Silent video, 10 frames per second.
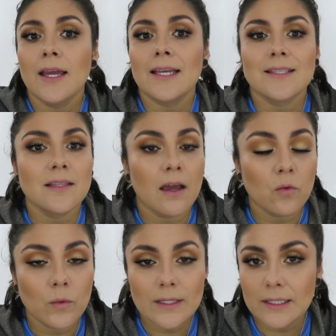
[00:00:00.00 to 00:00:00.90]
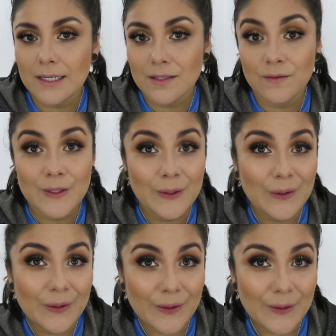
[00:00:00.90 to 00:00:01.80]
It's not one size fit
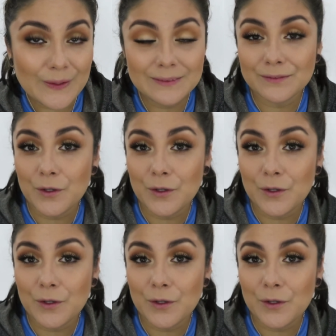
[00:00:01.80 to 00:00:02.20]
all.